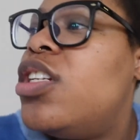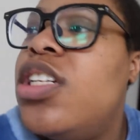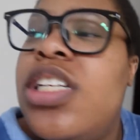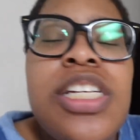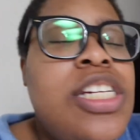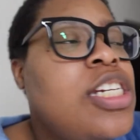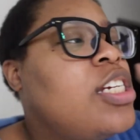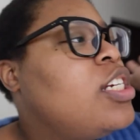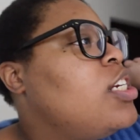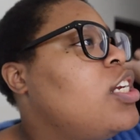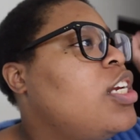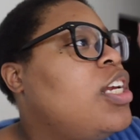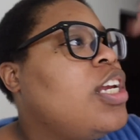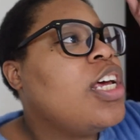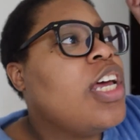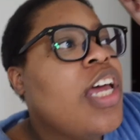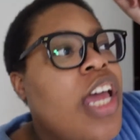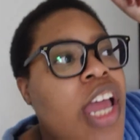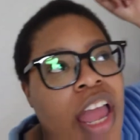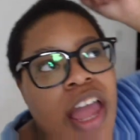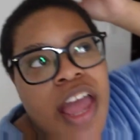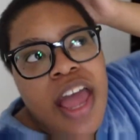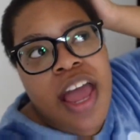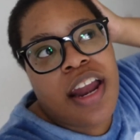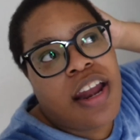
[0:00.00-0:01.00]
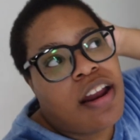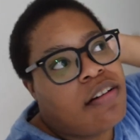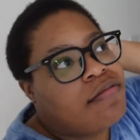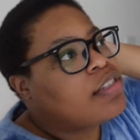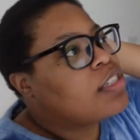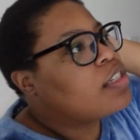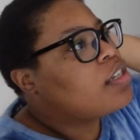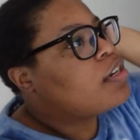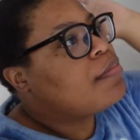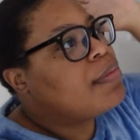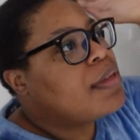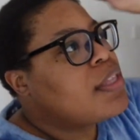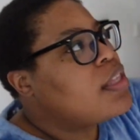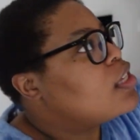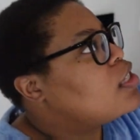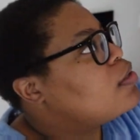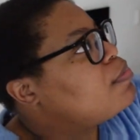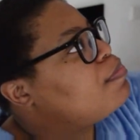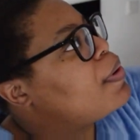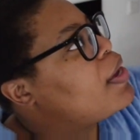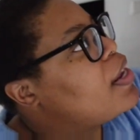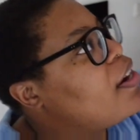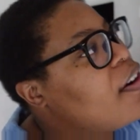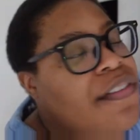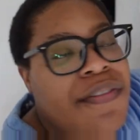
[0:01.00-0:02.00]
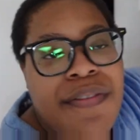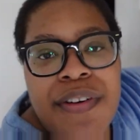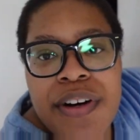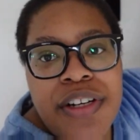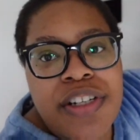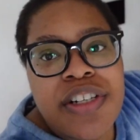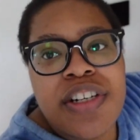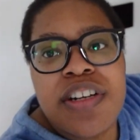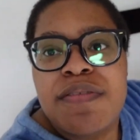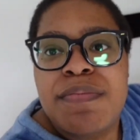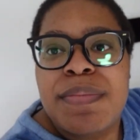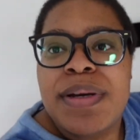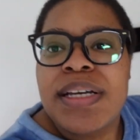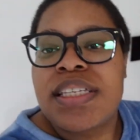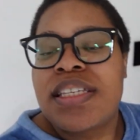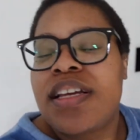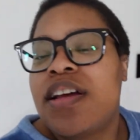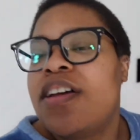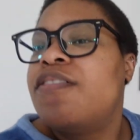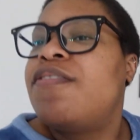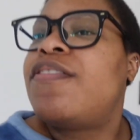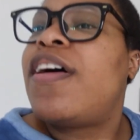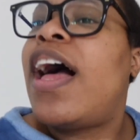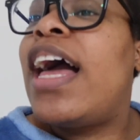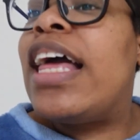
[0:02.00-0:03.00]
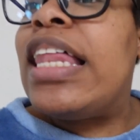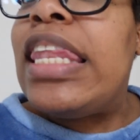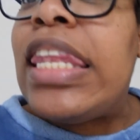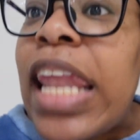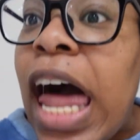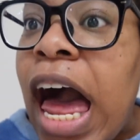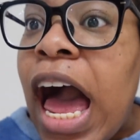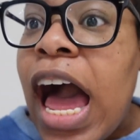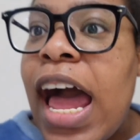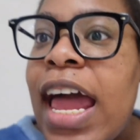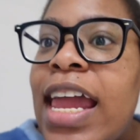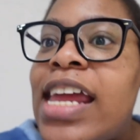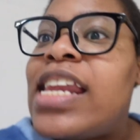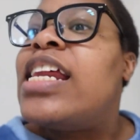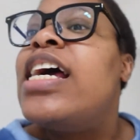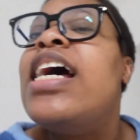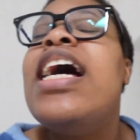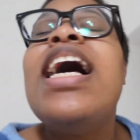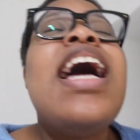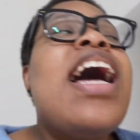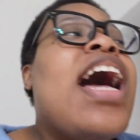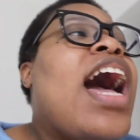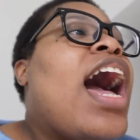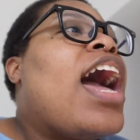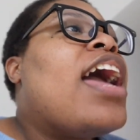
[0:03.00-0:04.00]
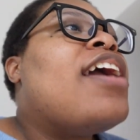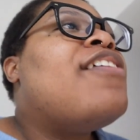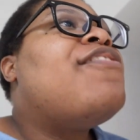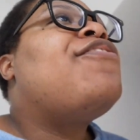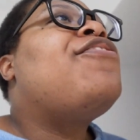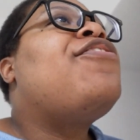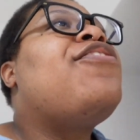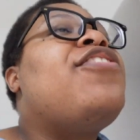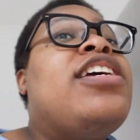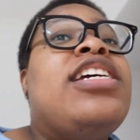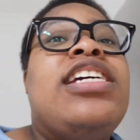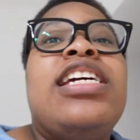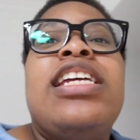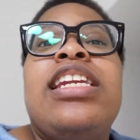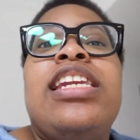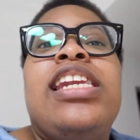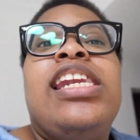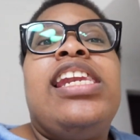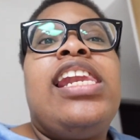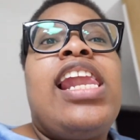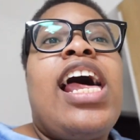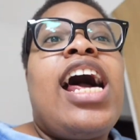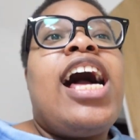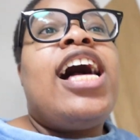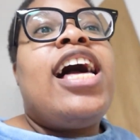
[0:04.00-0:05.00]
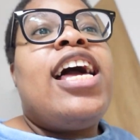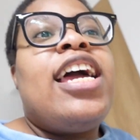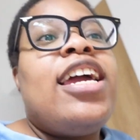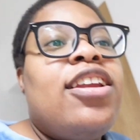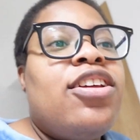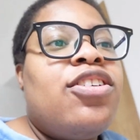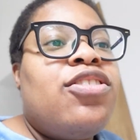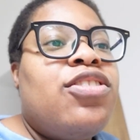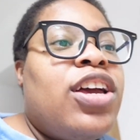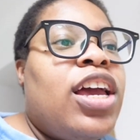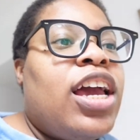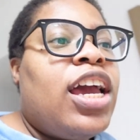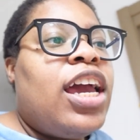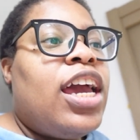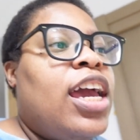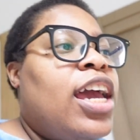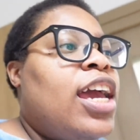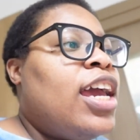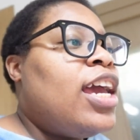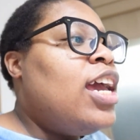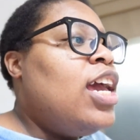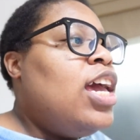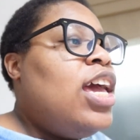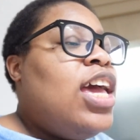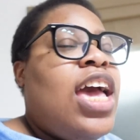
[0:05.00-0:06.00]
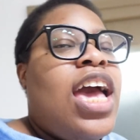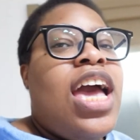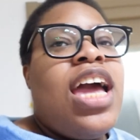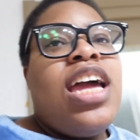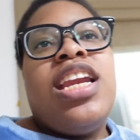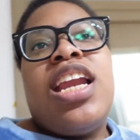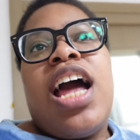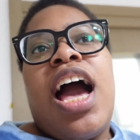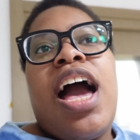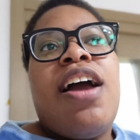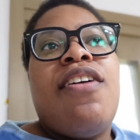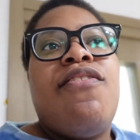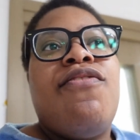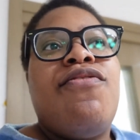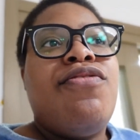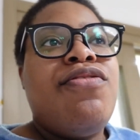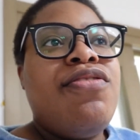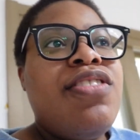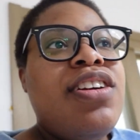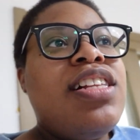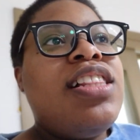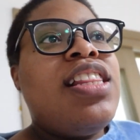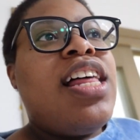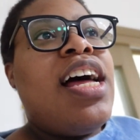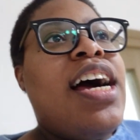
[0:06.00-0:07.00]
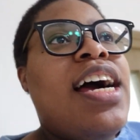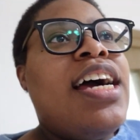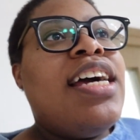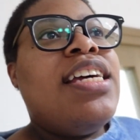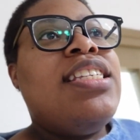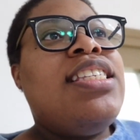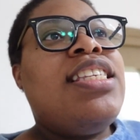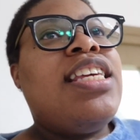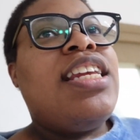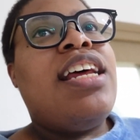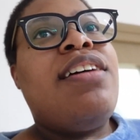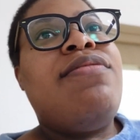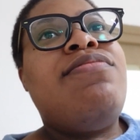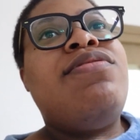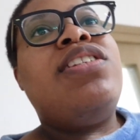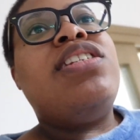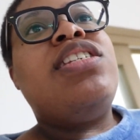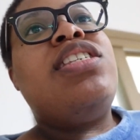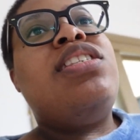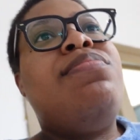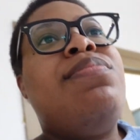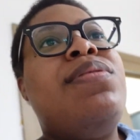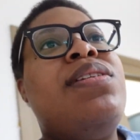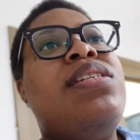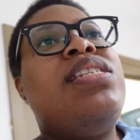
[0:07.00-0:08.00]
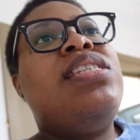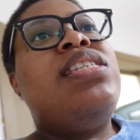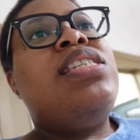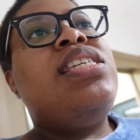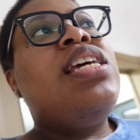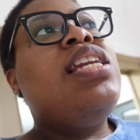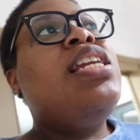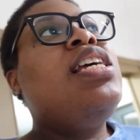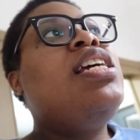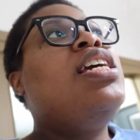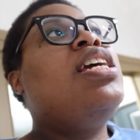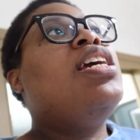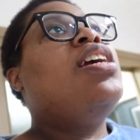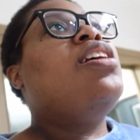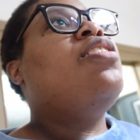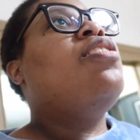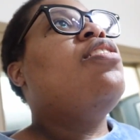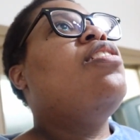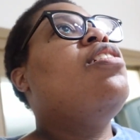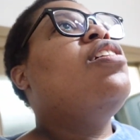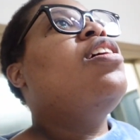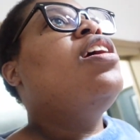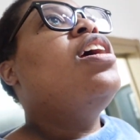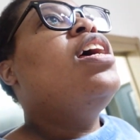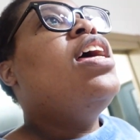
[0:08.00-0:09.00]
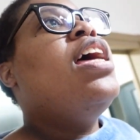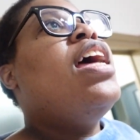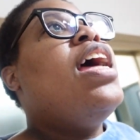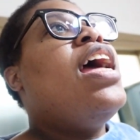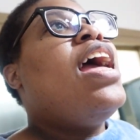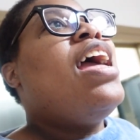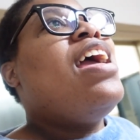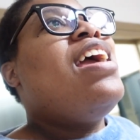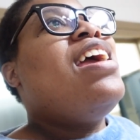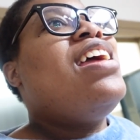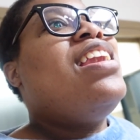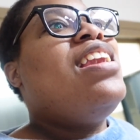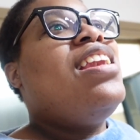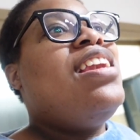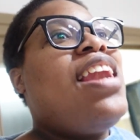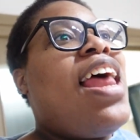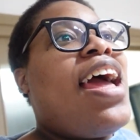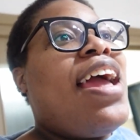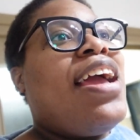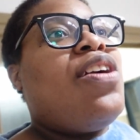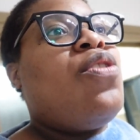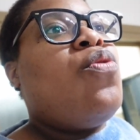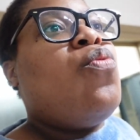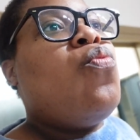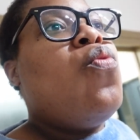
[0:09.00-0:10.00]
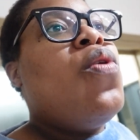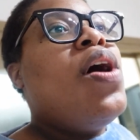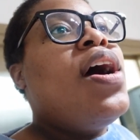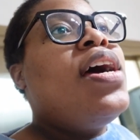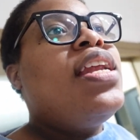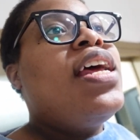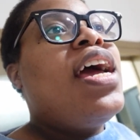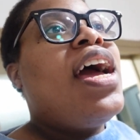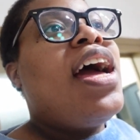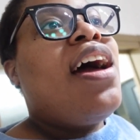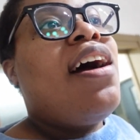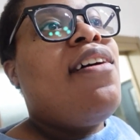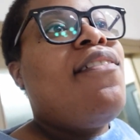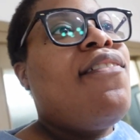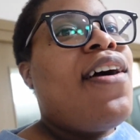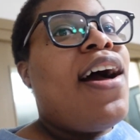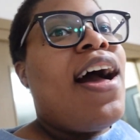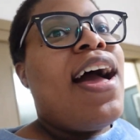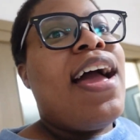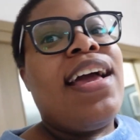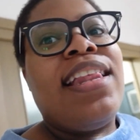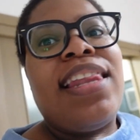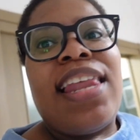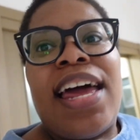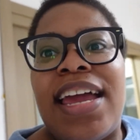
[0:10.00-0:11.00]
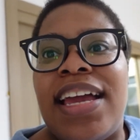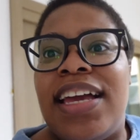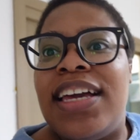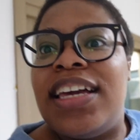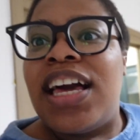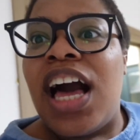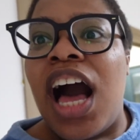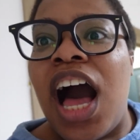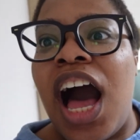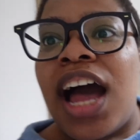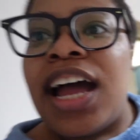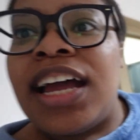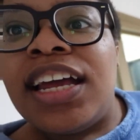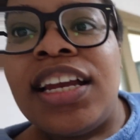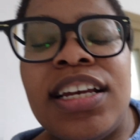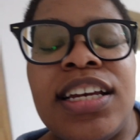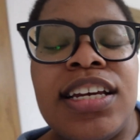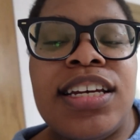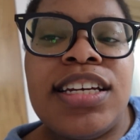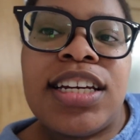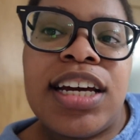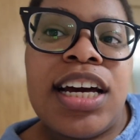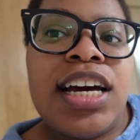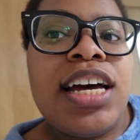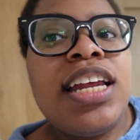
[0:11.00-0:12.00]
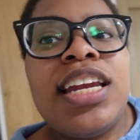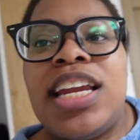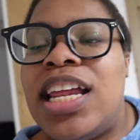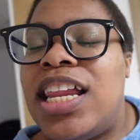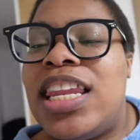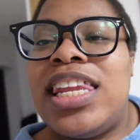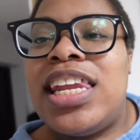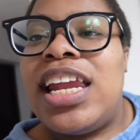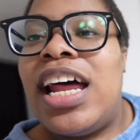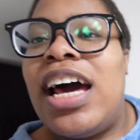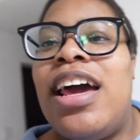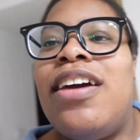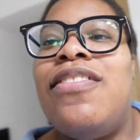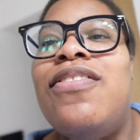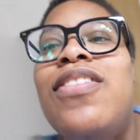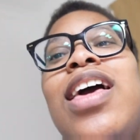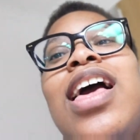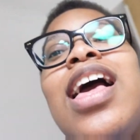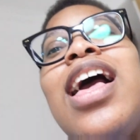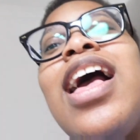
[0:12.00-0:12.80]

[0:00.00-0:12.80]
da da da da, and I was gonna be this better version of myself. I lied. I freaking lied, okay? And I've realized that I've just been sitting here and like, what have I like gotten done in life?